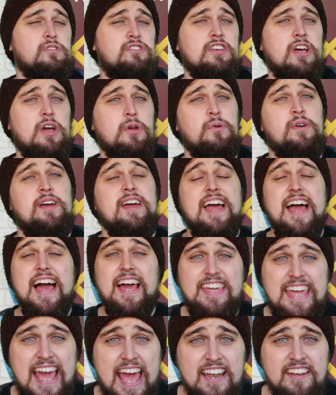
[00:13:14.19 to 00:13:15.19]
So,
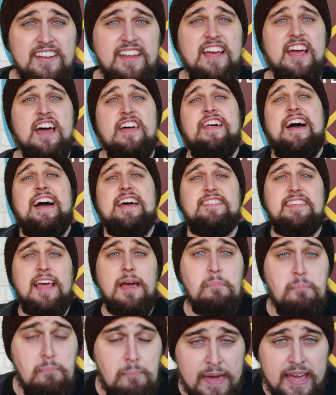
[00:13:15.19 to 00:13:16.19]
again, that is
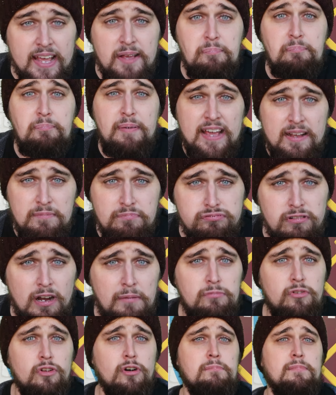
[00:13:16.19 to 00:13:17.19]
their big, big
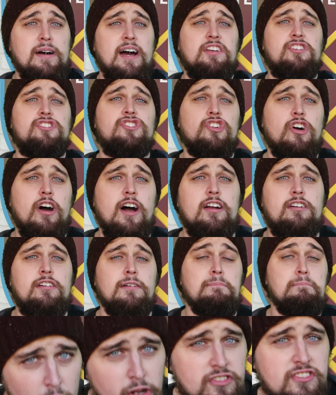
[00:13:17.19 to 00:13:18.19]
problem, a
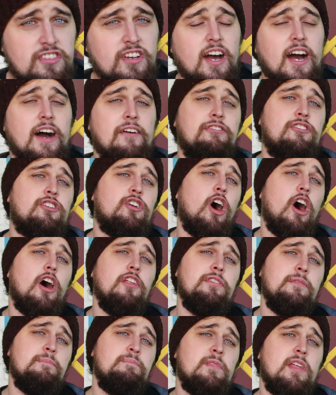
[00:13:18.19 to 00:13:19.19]
striker. But I've
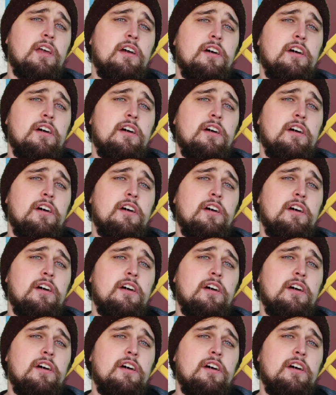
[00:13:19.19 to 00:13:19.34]
gone